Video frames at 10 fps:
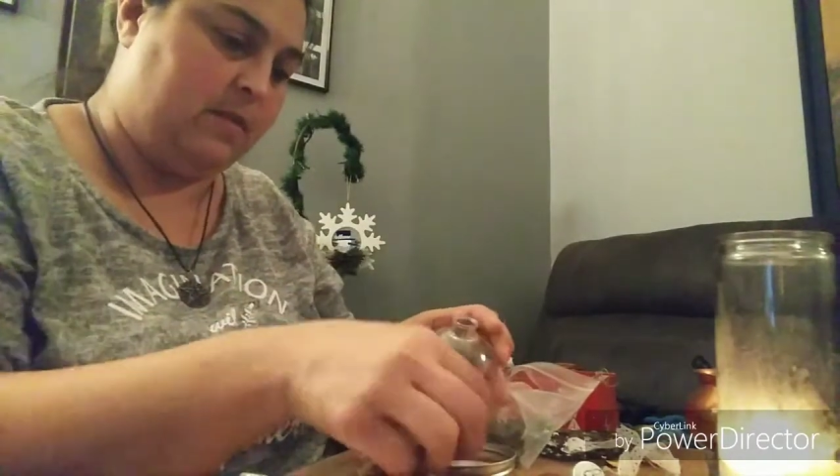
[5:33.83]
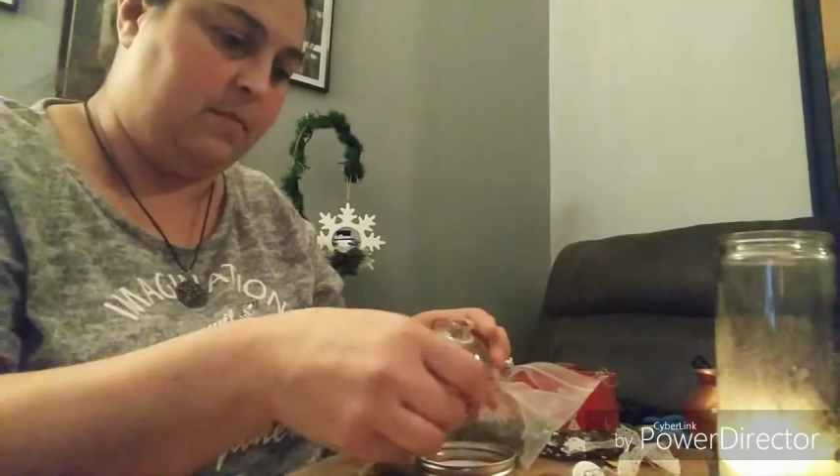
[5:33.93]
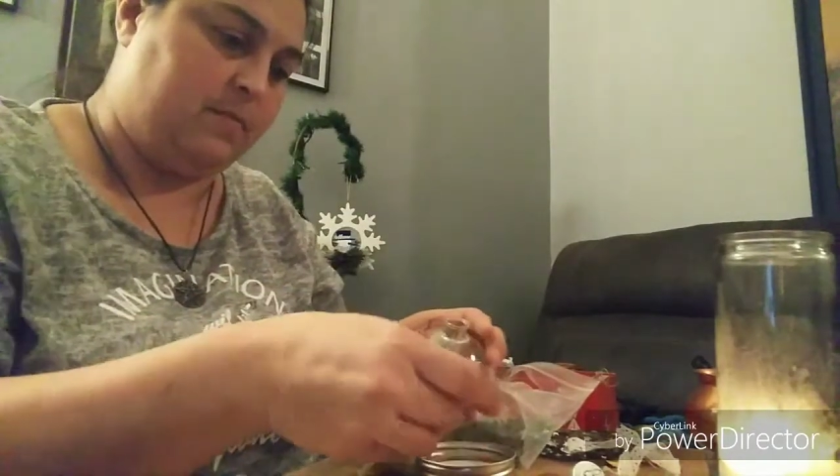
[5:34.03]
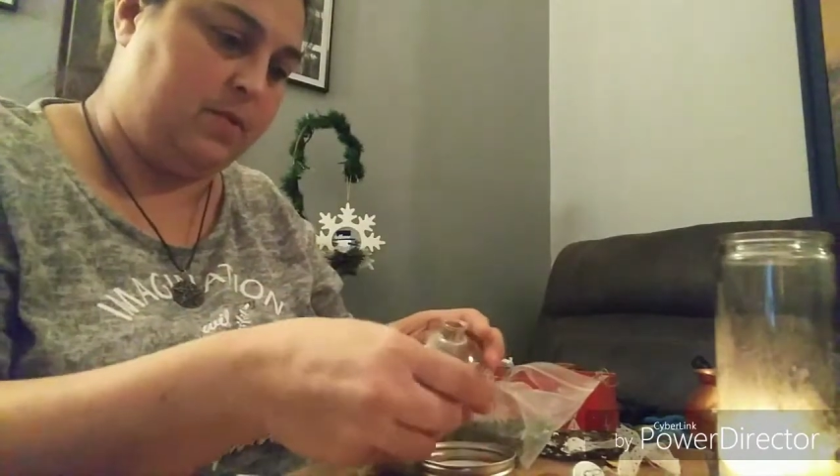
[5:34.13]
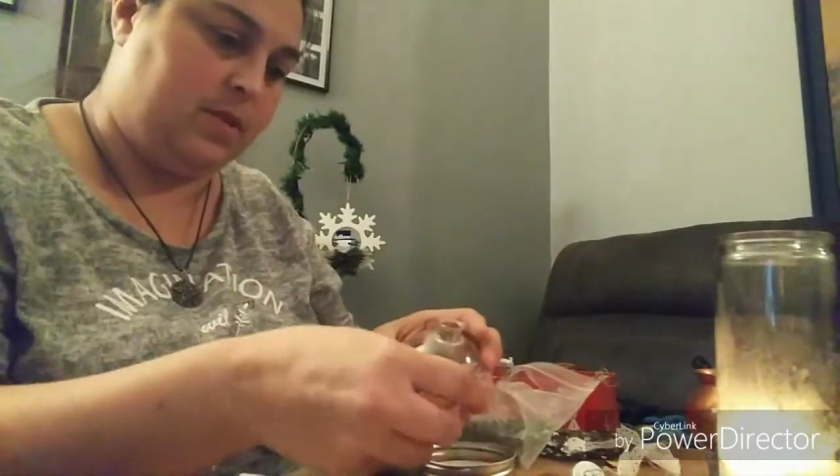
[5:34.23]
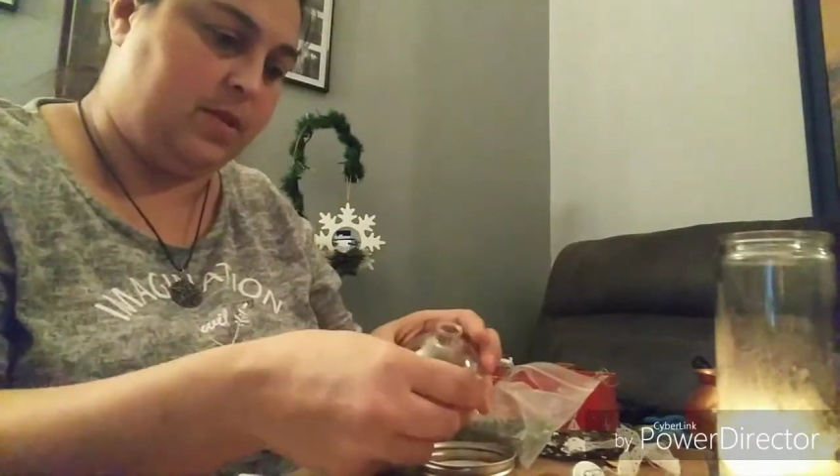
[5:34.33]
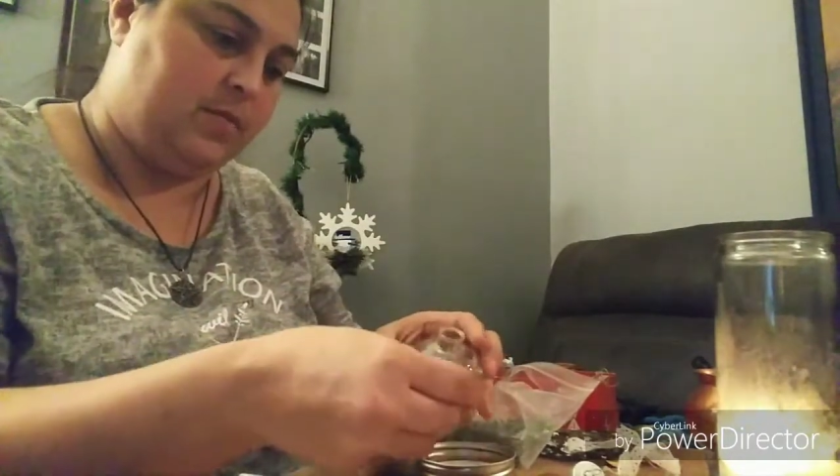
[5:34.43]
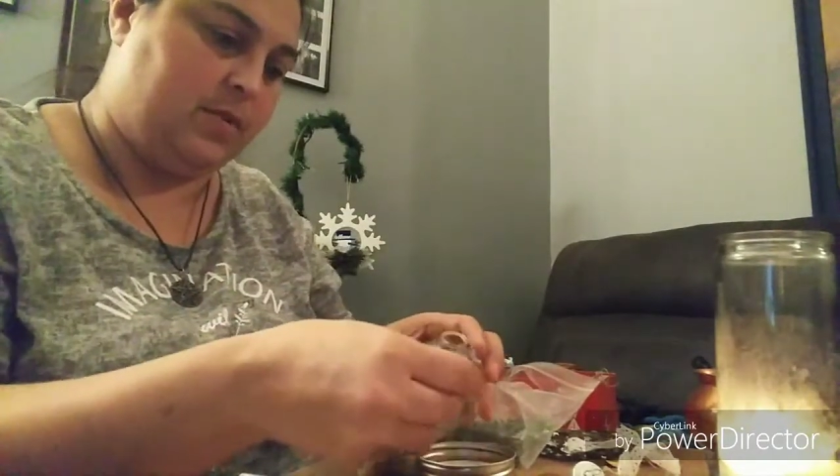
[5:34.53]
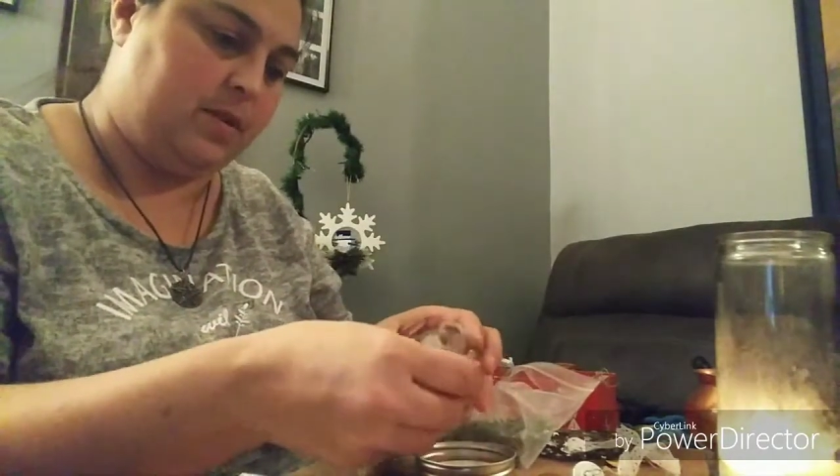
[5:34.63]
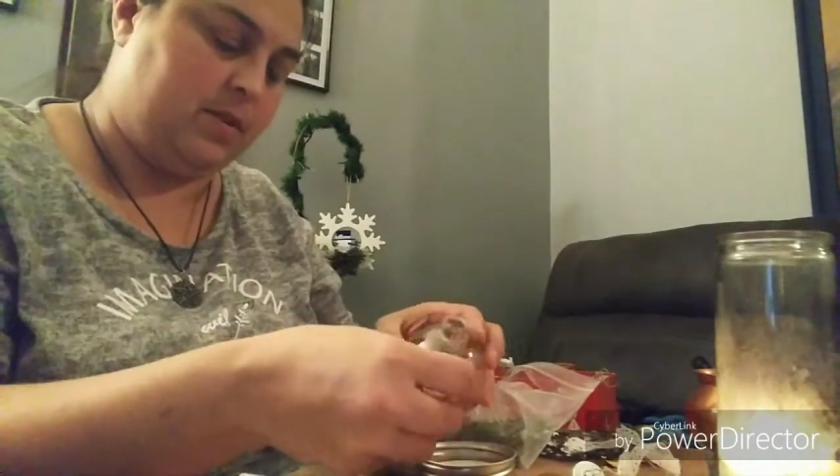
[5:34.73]
I'm gonna put
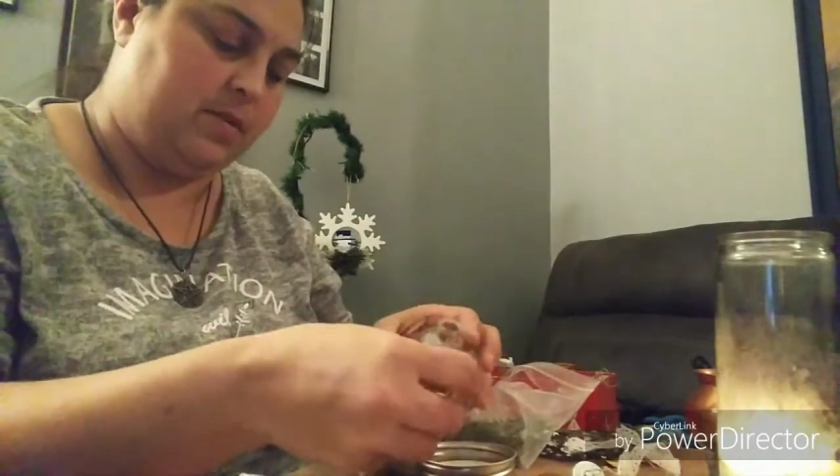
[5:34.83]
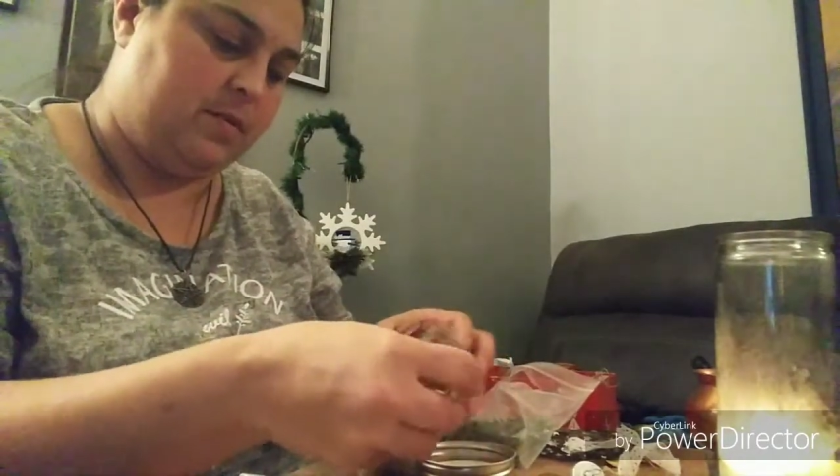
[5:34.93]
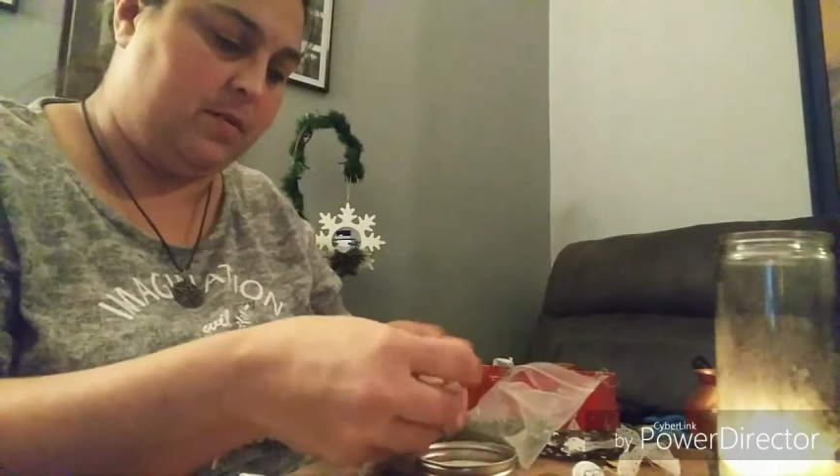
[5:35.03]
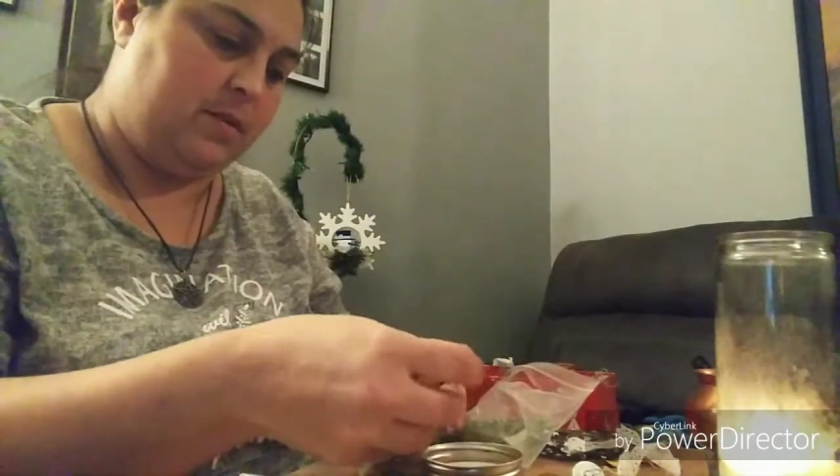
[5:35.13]
this one as,